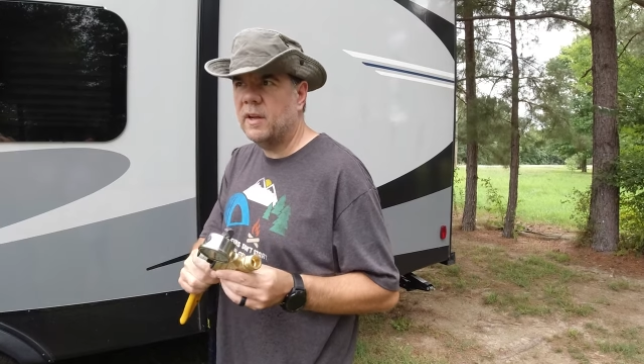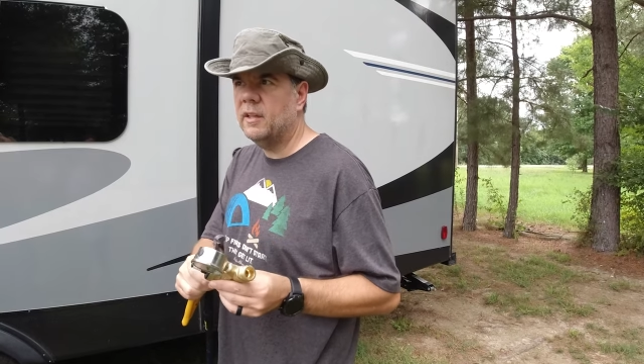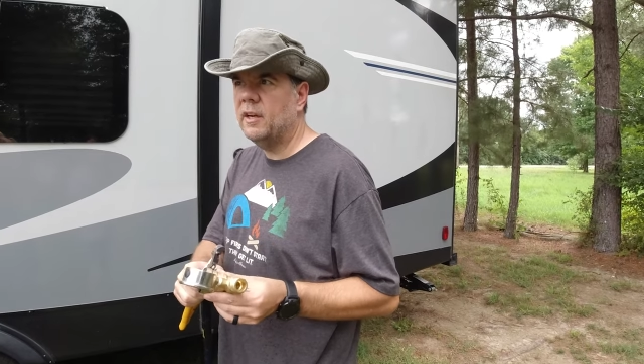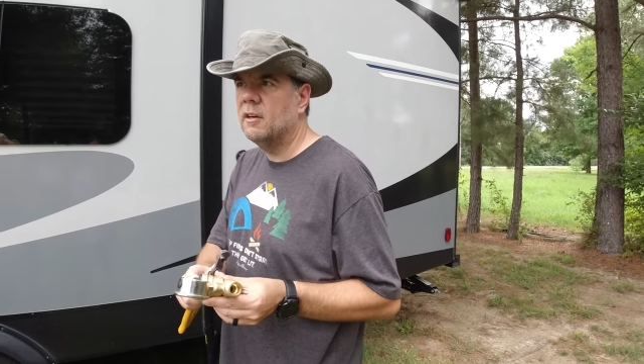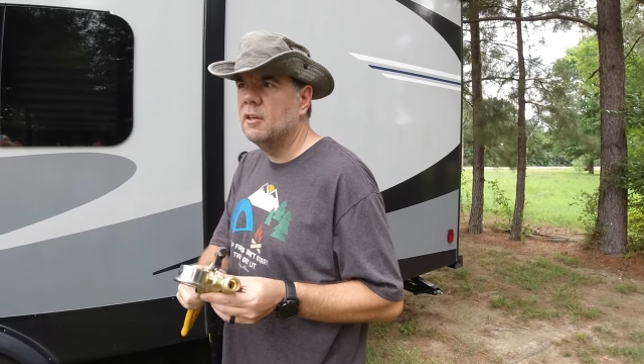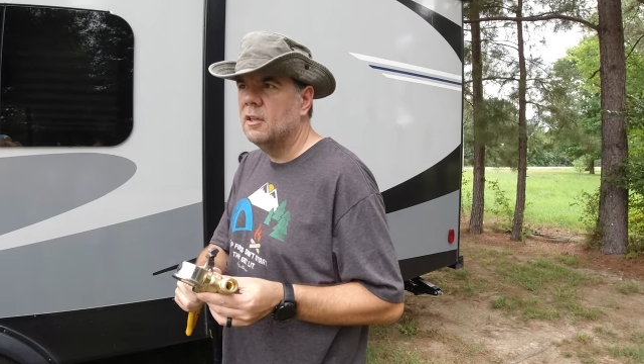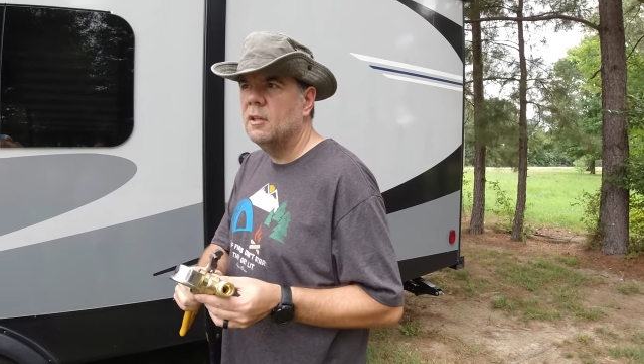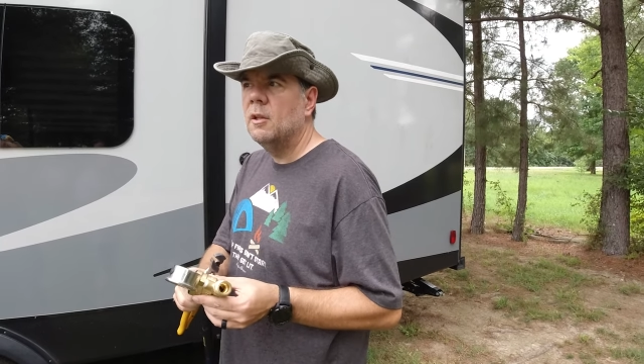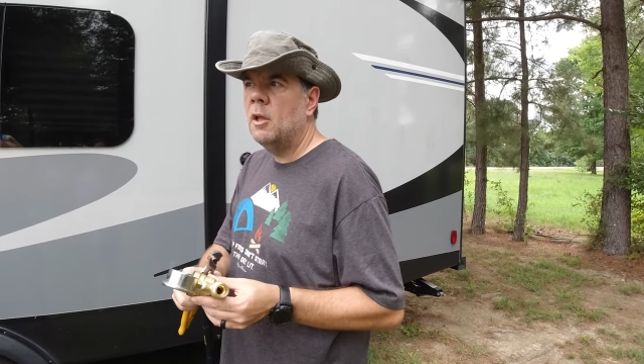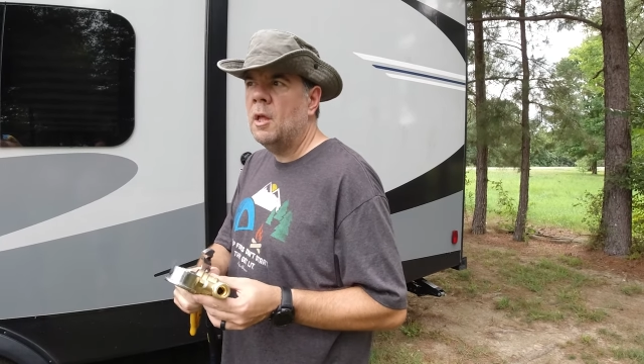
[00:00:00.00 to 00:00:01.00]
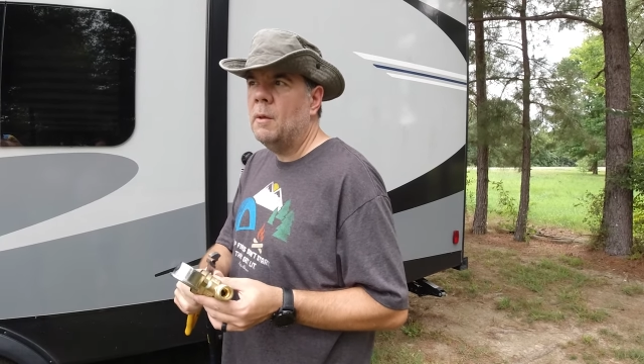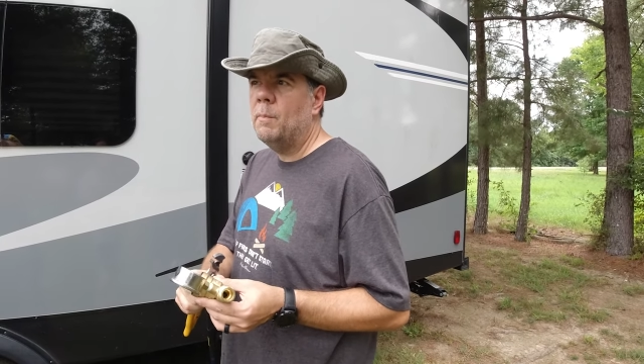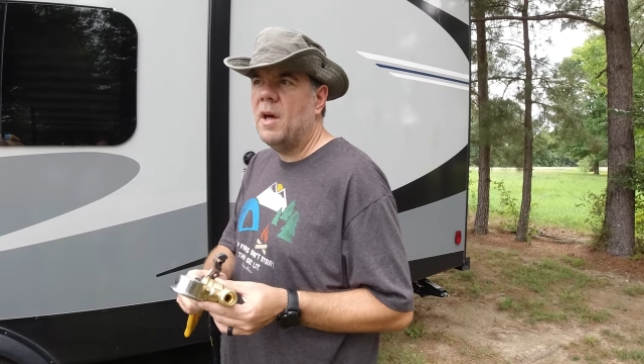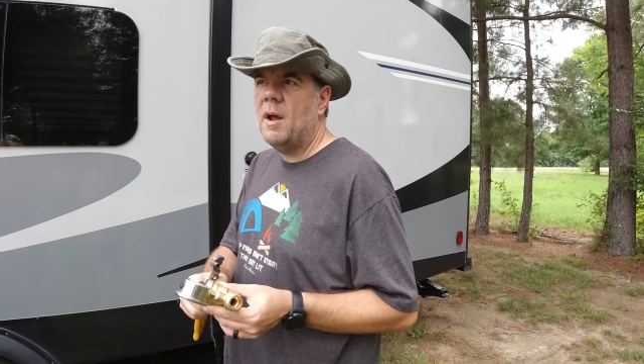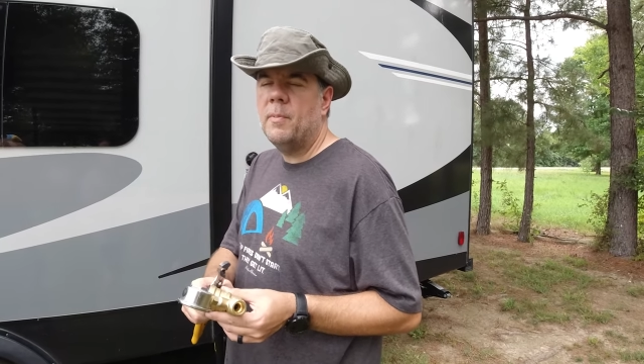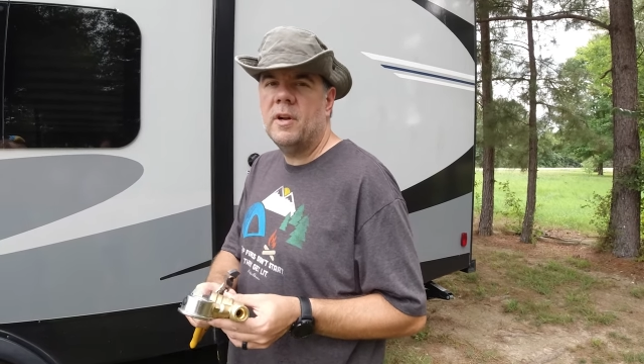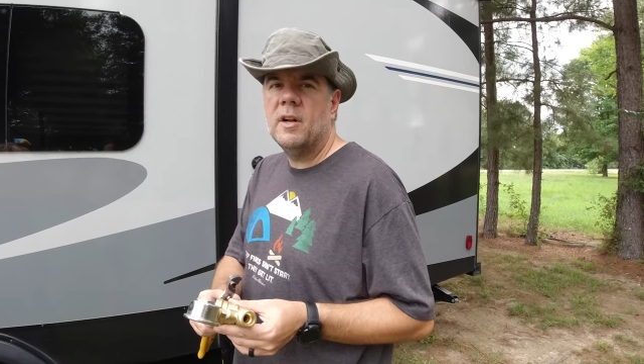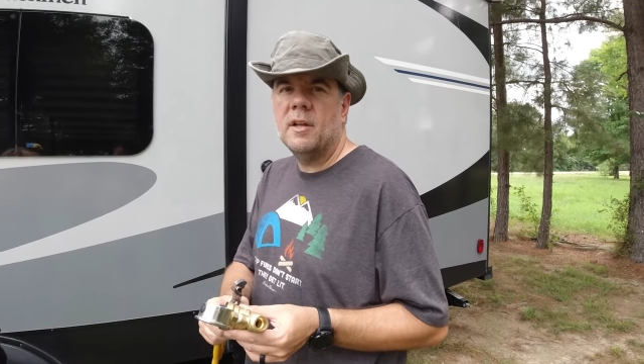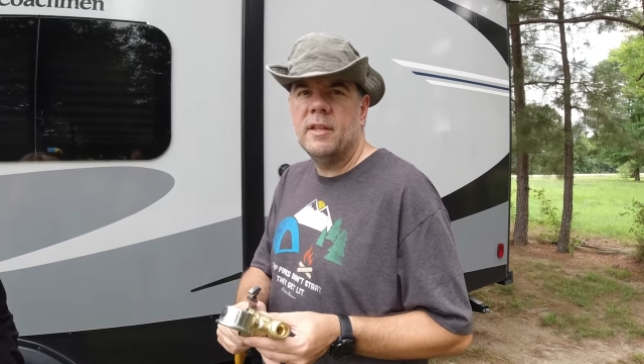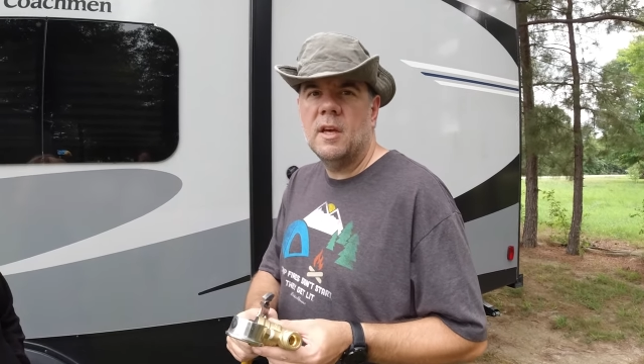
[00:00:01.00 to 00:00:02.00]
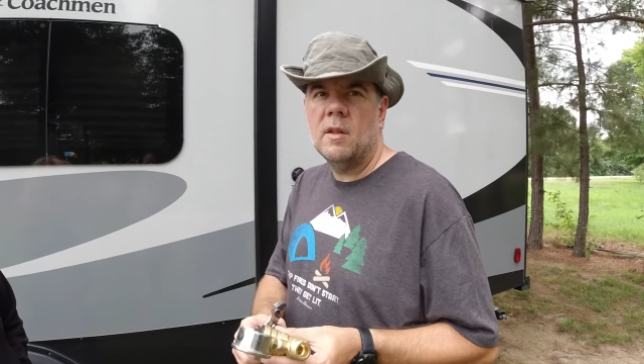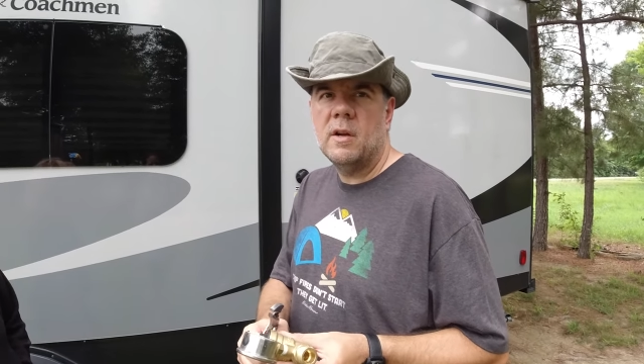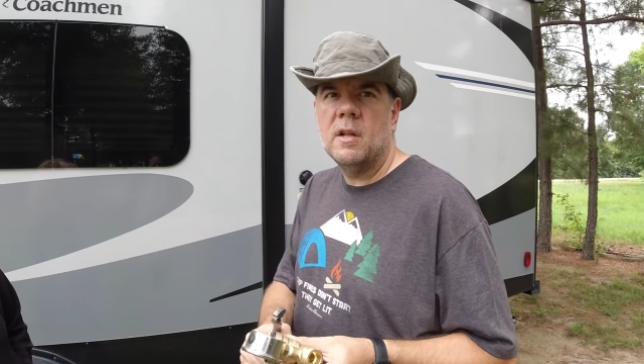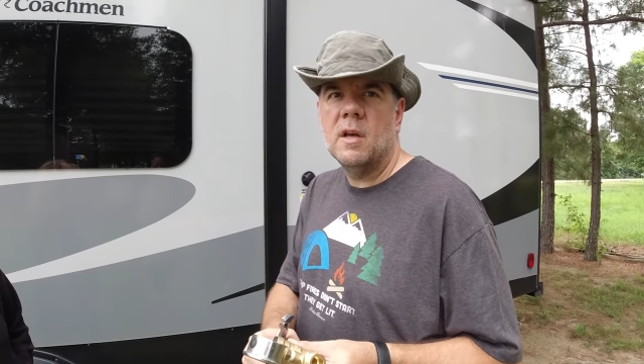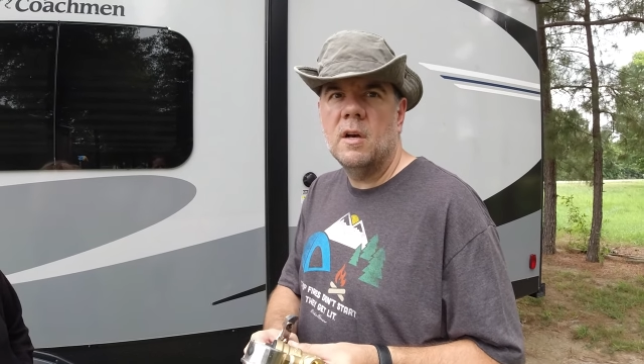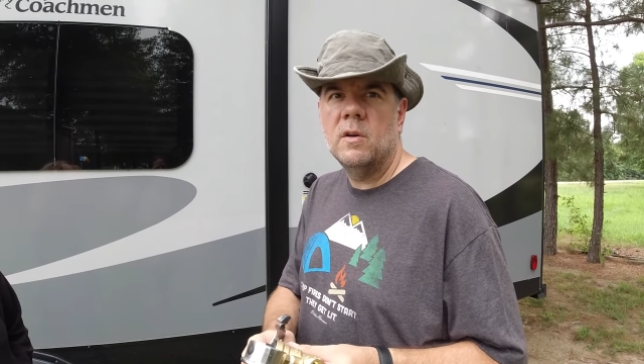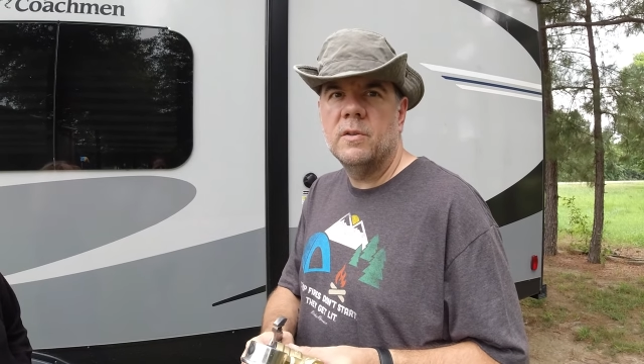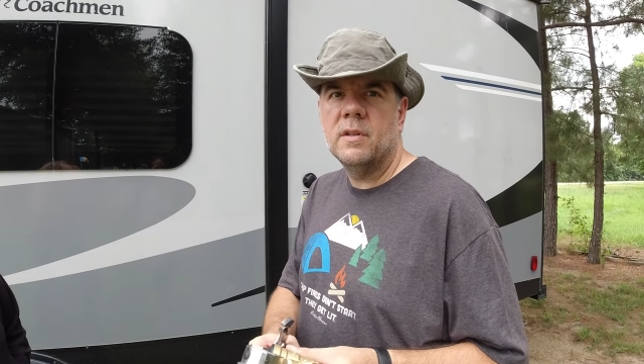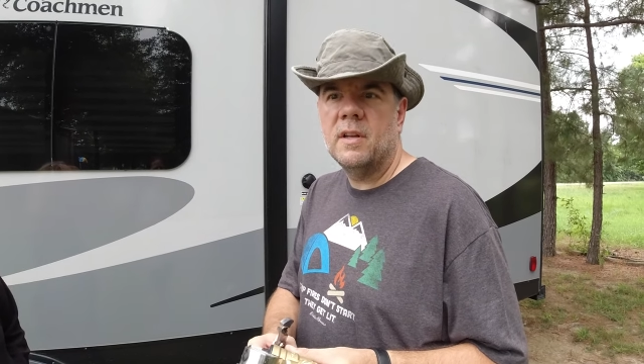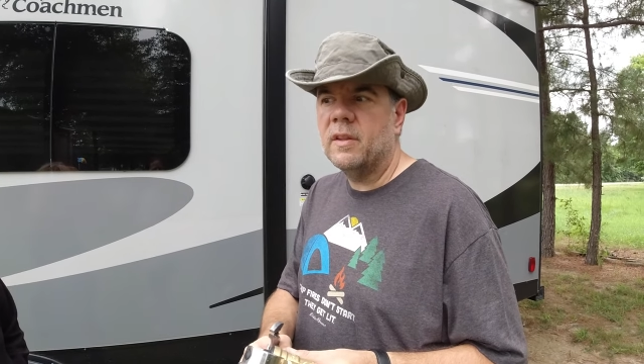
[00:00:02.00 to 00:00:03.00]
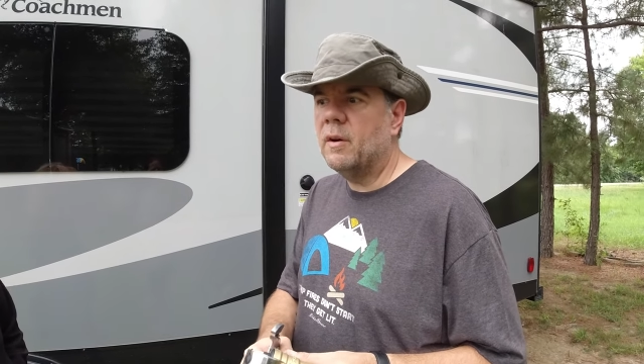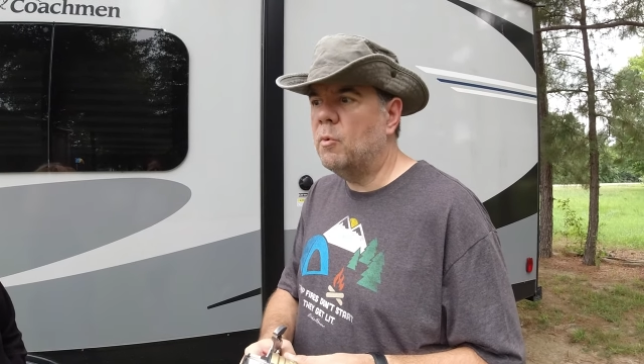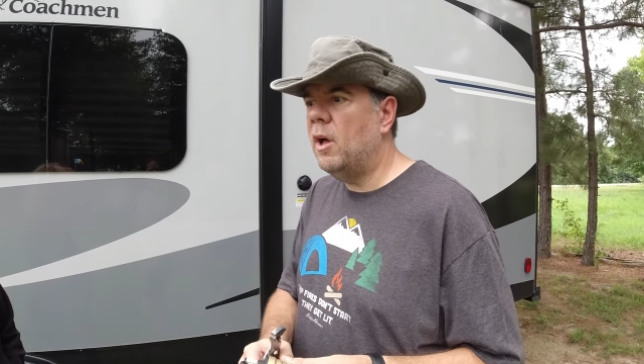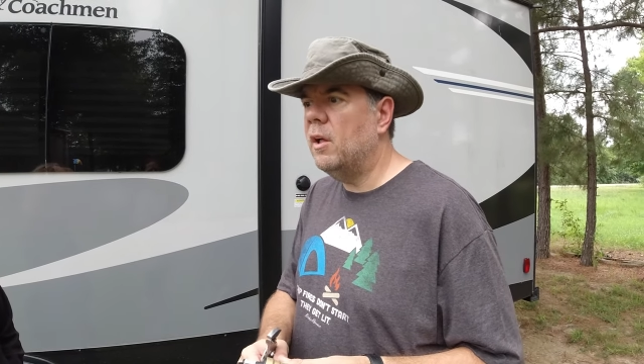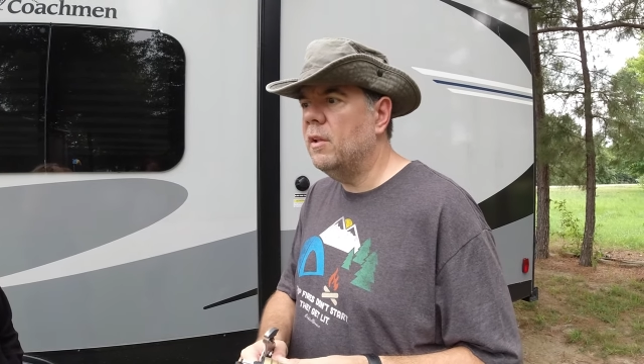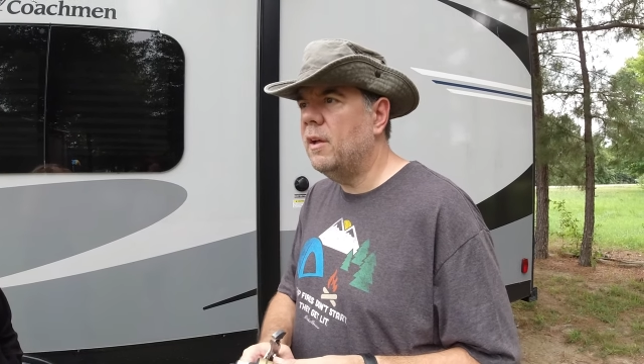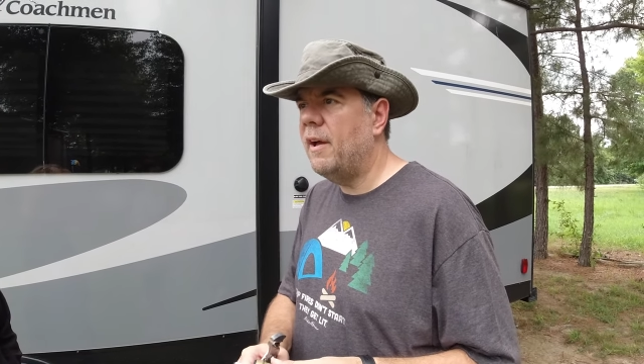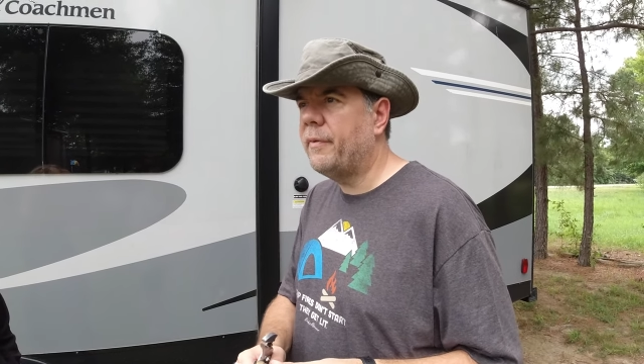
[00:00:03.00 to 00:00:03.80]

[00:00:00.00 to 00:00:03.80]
regulator, but I put it on the other end of the hose and I thought, well,